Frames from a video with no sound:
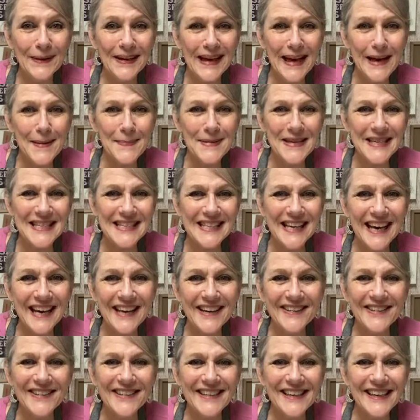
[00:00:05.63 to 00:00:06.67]
happy
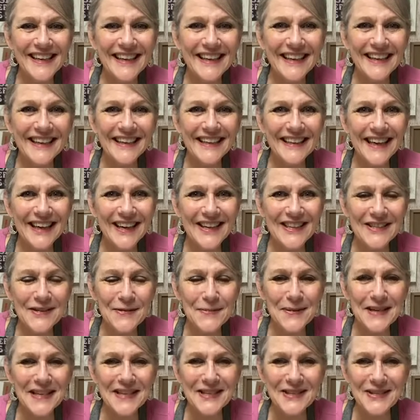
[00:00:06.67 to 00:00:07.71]
Saturday. How's
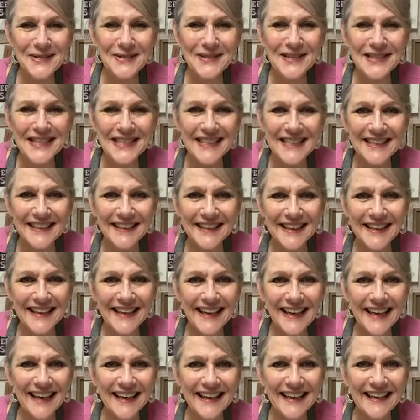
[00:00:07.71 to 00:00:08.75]
everybody doing
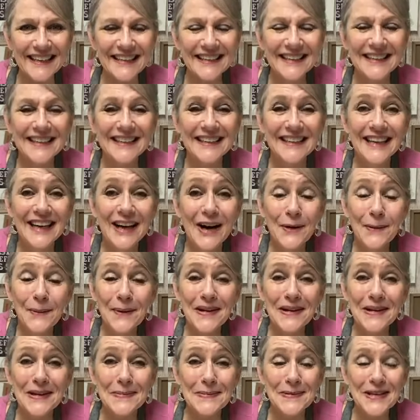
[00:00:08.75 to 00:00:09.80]
today?
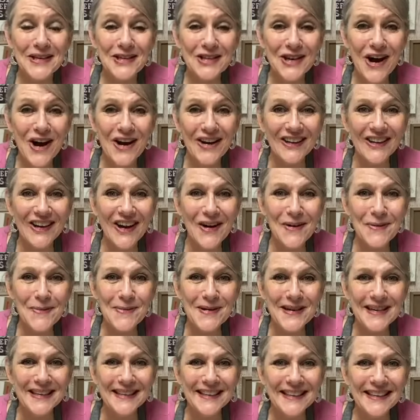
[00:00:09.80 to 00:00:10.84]
Welcome to Chocolate
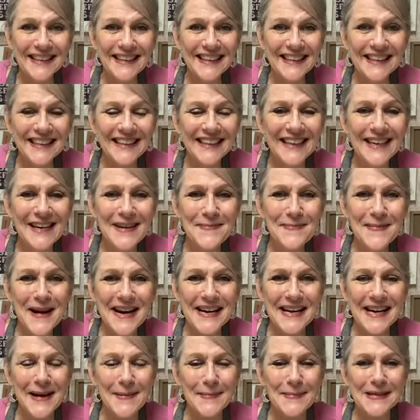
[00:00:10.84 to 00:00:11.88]
One. My
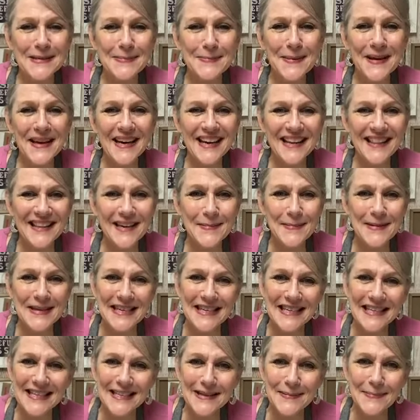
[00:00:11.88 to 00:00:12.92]
name's Beth. I'm an
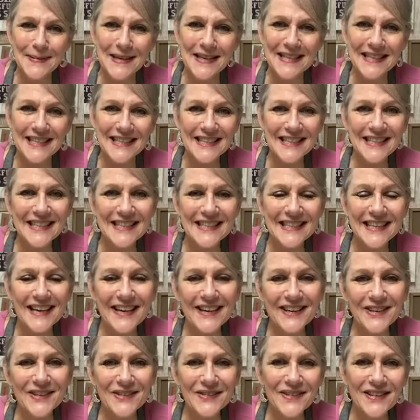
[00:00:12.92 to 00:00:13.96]
independent
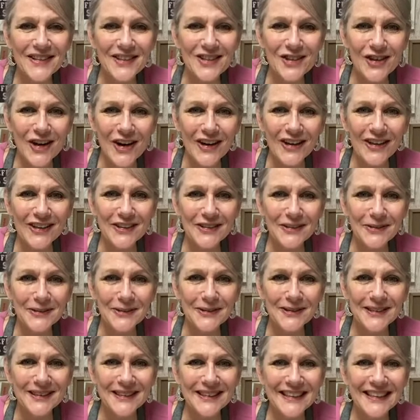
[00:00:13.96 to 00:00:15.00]
designer with Chalk
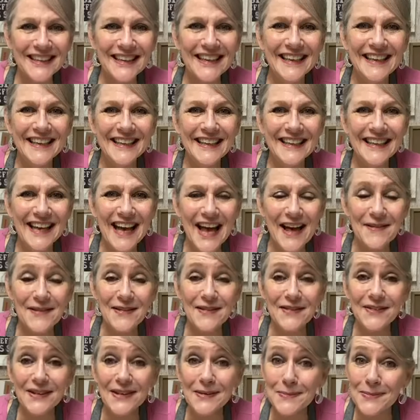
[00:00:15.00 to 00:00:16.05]
Couture. Have a
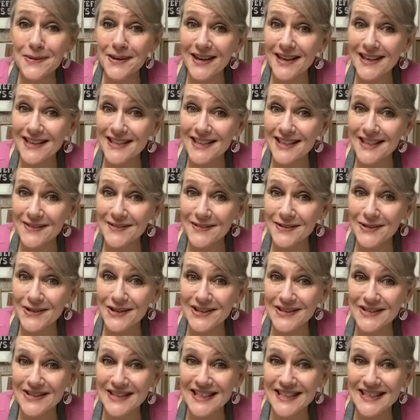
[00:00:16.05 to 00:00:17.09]
fun project for
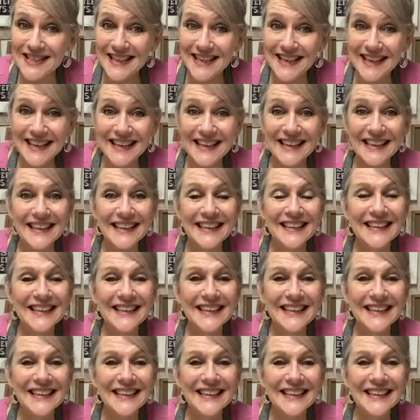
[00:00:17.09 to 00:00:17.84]
you today.